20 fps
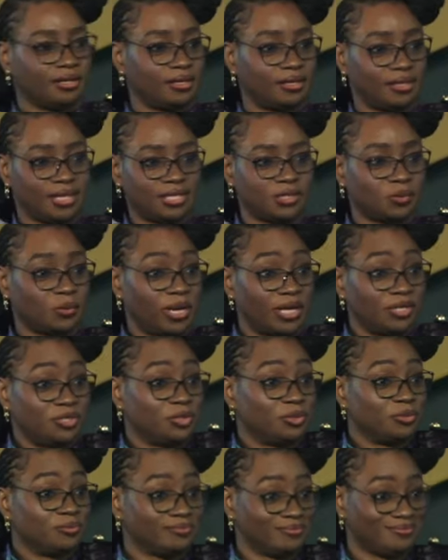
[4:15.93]
that's what I
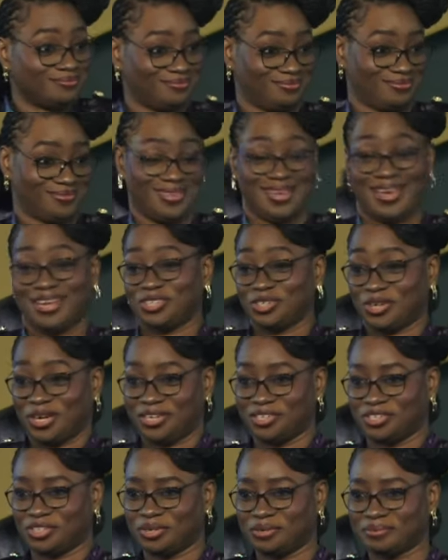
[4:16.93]
do,
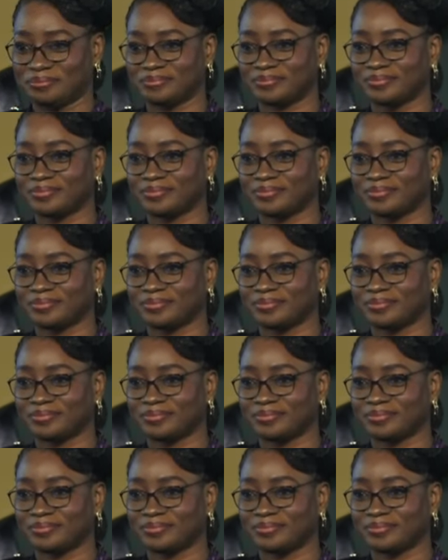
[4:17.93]
education.